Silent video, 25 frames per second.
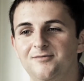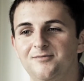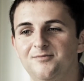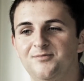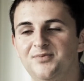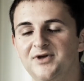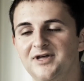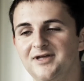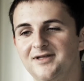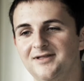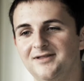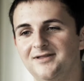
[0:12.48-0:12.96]

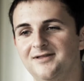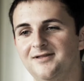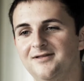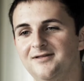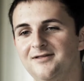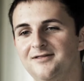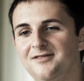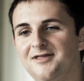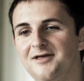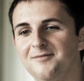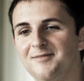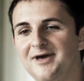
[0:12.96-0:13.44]
But
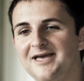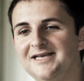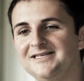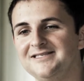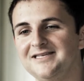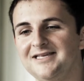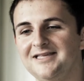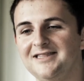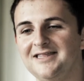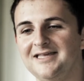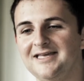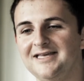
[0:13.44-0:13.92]
the
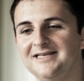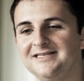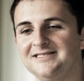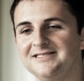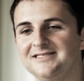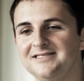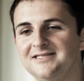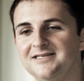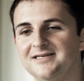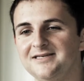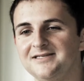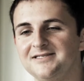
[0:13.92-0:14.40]
amazing thing
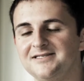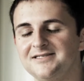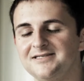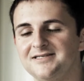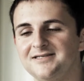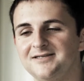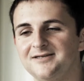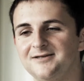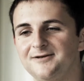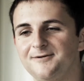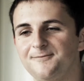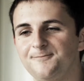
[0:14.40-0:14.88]
is
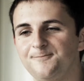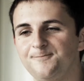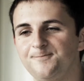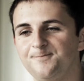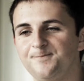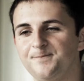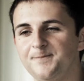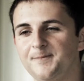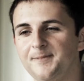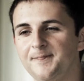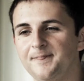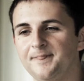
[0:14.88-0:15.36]
this,
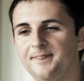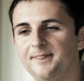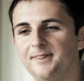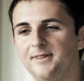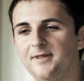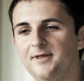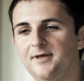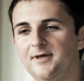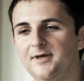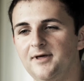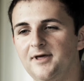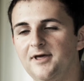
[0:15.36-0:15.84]

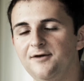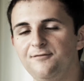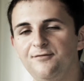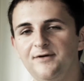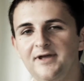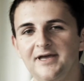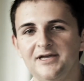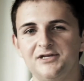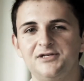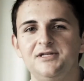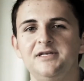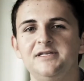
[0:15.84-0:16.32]
if we
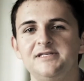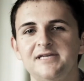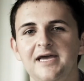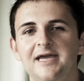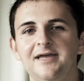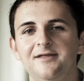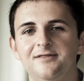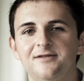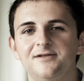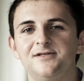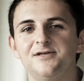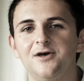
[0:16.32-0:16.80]
actually
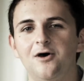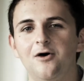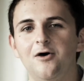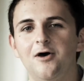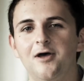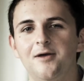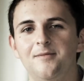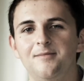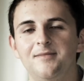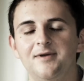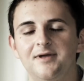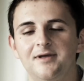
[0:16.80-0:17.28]
take the
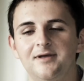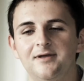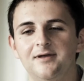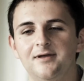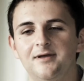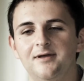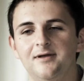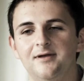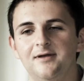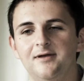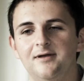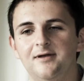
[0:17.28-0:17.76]
time
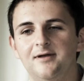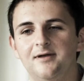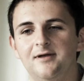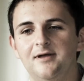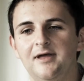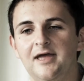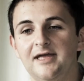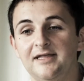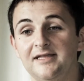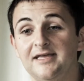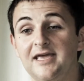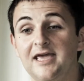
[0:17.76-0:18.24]

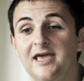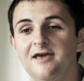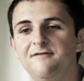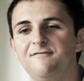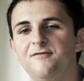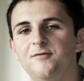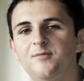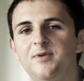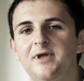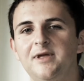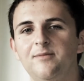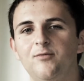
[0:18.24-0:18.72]
and care
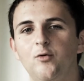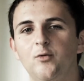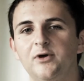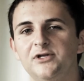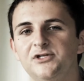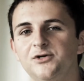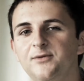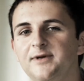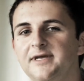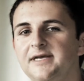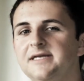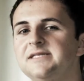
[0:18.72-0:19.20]
for people, we're
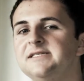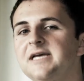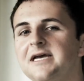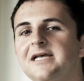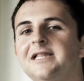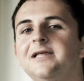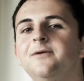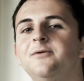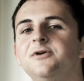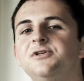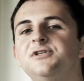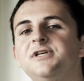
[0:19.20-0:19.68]
doing
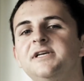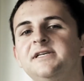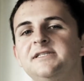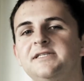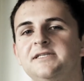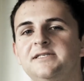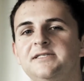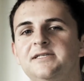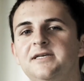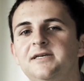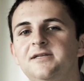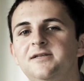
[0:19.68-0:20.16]
exactly what
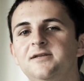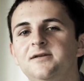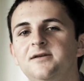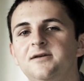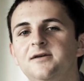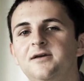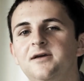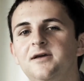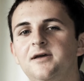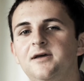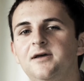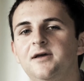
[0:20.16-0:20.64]
Jesus did.
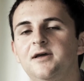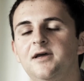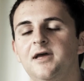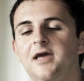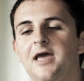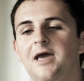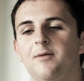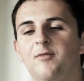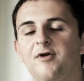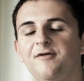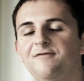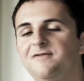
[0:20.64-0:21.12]

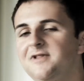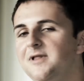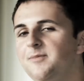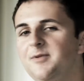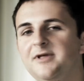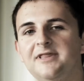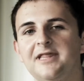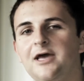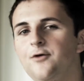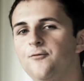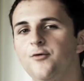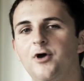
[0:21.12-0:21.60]
And we're
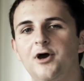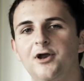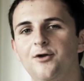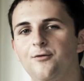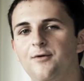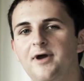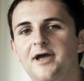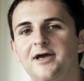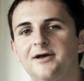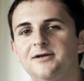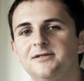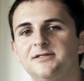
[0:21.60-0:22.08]
flipping that right
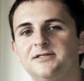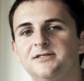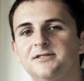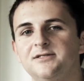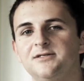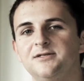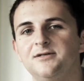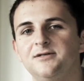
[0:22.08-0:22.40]
around.